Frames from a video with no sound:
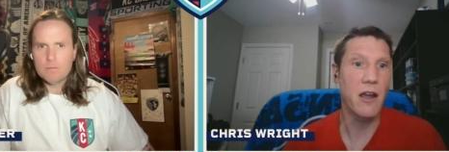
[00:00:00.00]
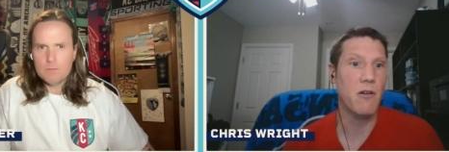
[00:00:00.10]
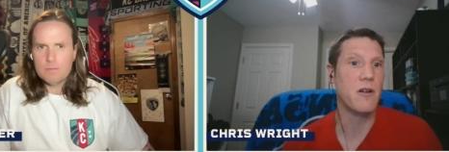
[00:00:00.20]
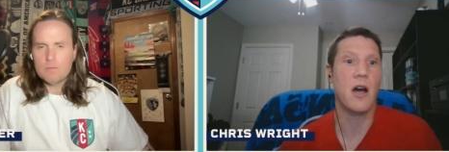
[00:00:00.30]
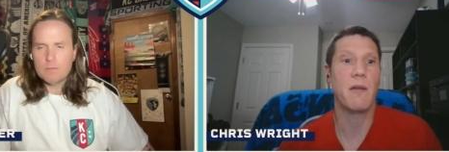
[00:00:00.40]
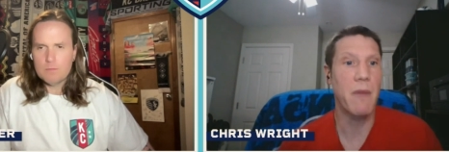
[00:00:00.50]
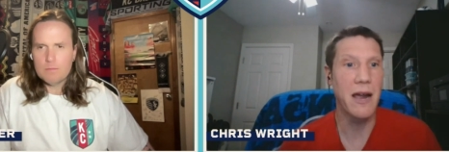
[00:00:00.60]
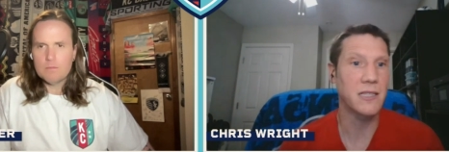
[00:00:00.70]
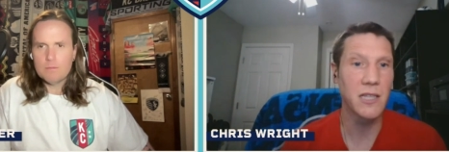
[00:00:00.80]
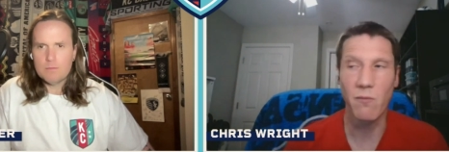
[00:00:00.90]
Speaker 1: they are not a
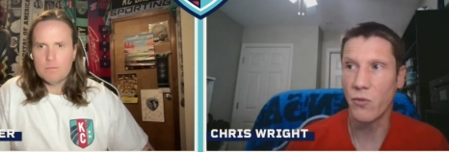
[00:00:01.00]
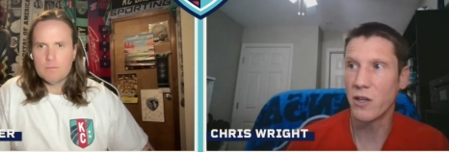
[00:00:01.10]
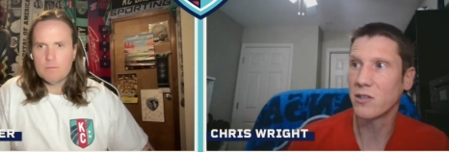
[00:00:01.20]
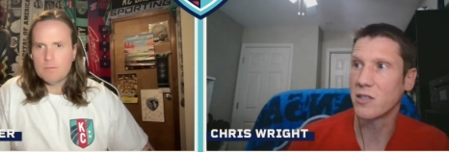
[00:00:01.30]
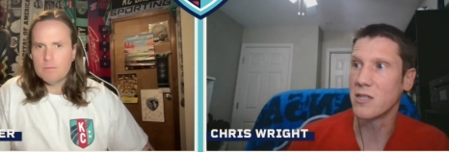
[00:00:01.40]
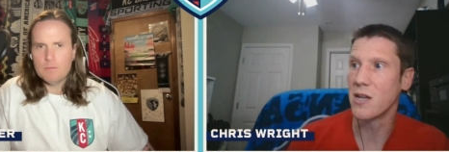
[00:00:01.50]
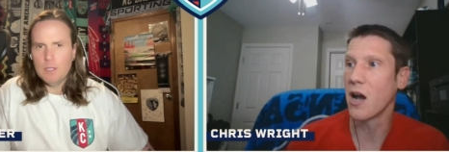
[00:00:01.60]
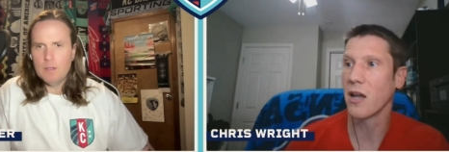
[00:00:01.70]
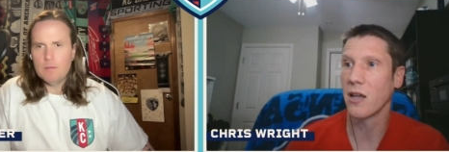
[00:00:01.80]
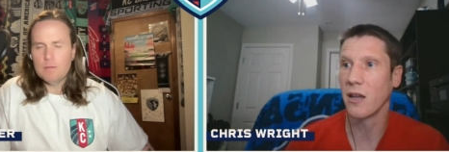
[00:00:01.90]
bad team. This is
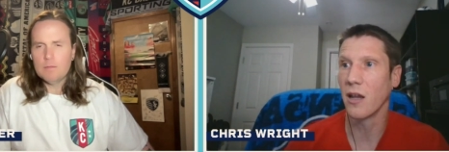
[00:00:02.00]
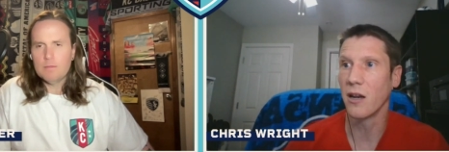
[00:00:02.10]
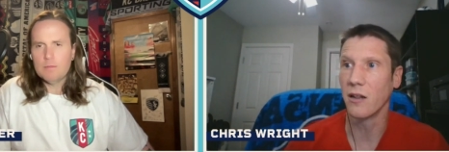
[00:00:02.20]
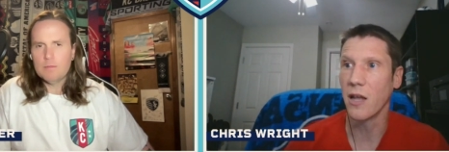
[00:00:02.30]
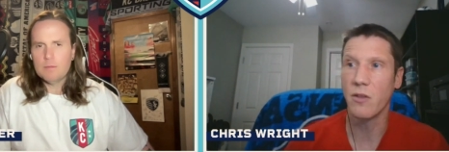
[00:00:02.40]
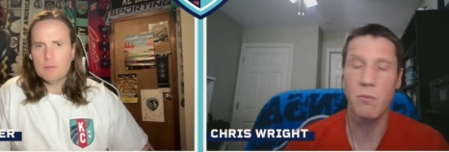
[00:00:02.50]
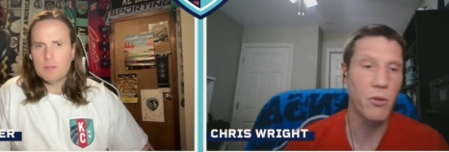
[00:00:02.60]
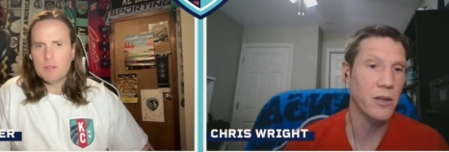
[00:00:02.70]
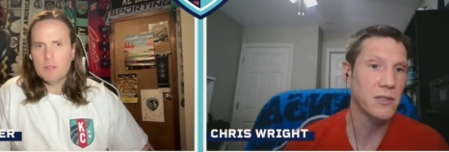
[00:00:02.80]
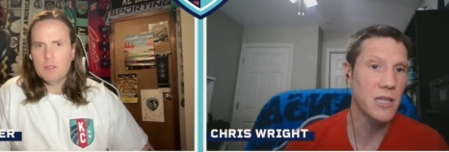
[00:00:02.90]
not an 11th
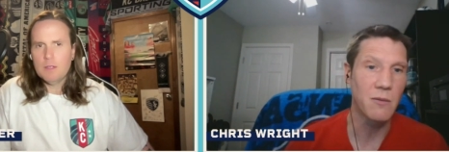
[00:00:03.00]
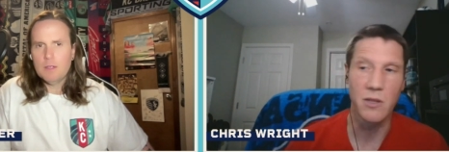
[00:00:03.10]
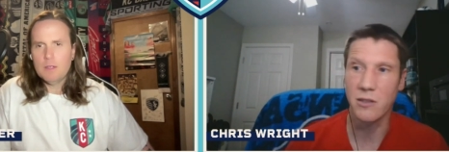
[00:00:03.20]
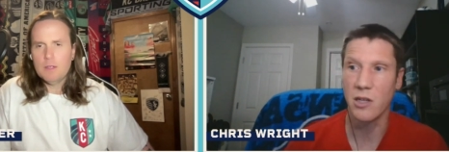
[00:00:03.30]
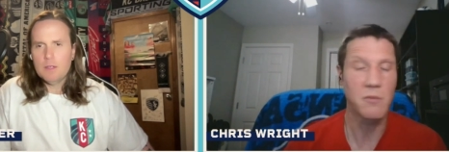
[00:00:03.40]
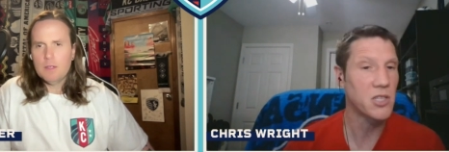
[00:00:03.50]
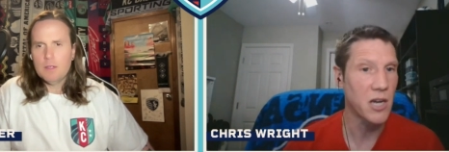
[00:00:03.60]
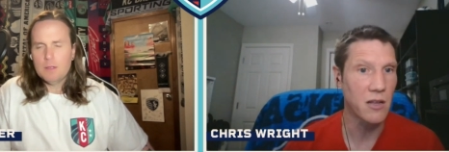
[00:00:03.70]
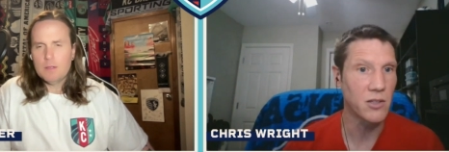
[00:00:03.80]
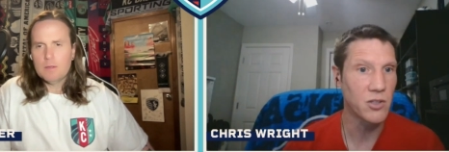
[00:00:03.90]
place team. It's going to be
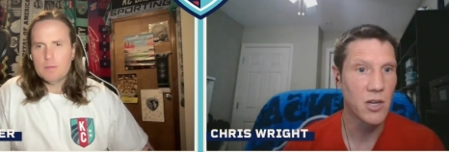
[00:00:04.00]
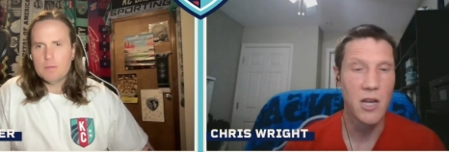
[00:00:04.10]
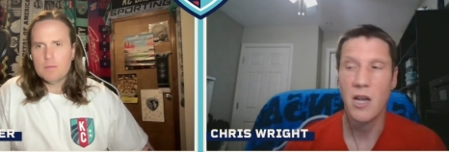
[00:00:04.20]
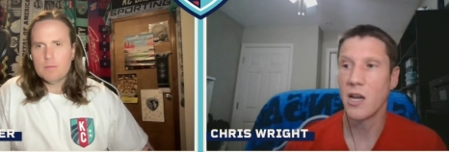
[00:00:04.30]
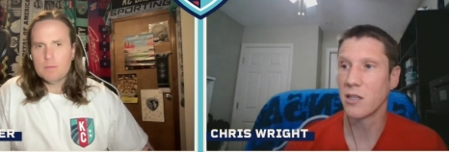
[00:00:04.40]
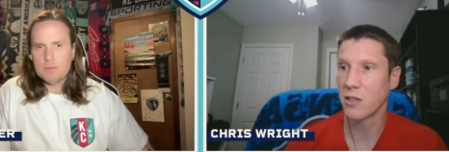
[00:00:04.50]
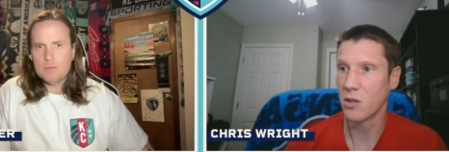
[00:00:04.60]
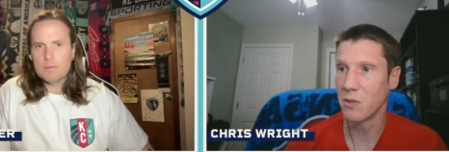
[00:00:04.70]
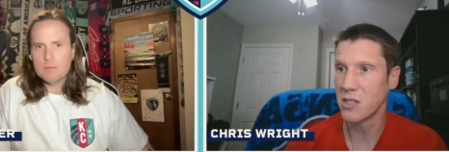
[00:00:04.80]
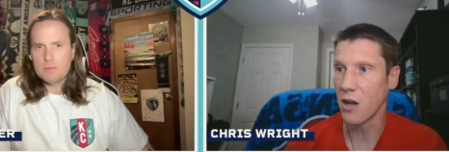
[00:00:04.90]
challenge. It's
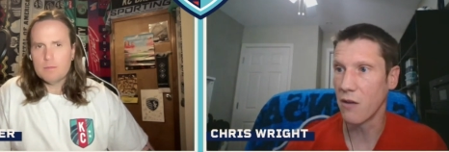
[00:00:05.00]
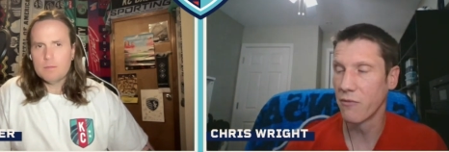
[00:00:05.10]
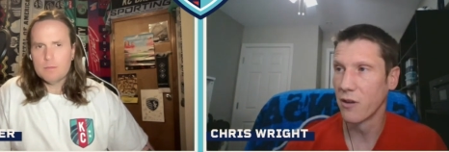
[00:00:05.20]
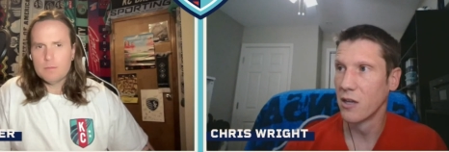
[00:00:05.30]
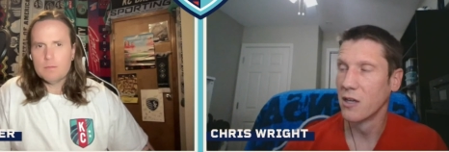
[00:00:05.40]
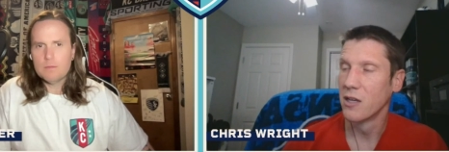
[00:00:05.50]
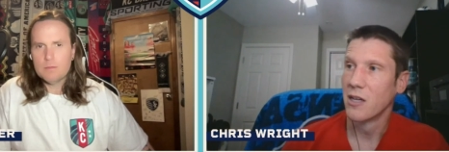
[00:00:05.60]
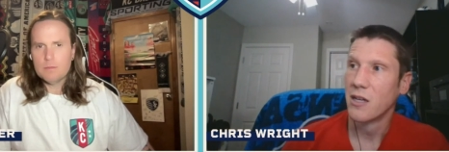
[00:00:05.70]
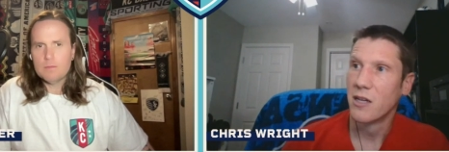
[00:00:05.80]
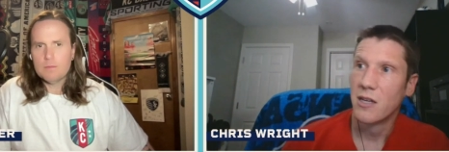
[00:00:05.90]
going to be tough.
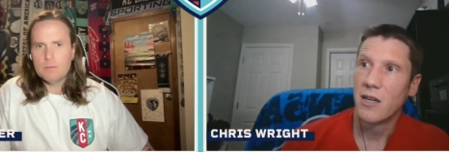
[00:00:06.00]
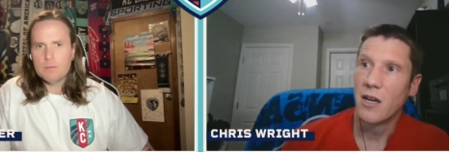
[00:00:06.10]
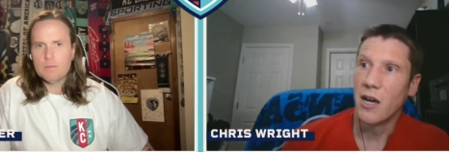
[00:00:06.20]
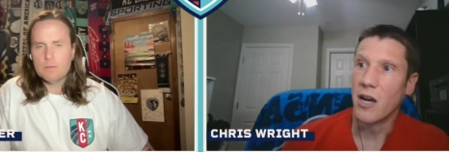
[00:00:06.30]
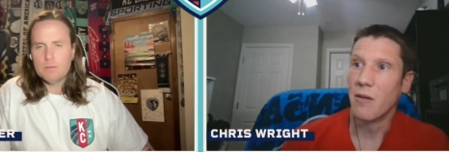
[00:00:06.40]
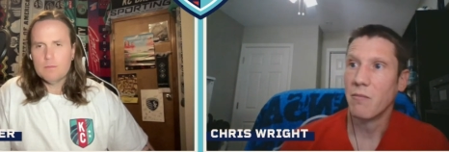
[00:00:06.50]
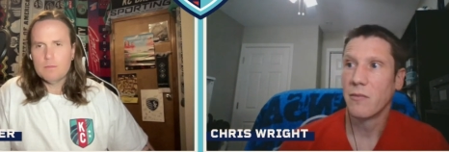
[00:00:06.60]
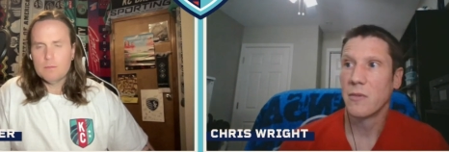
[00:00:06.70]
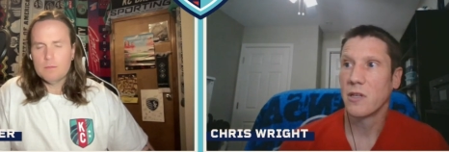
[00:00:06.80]
Um,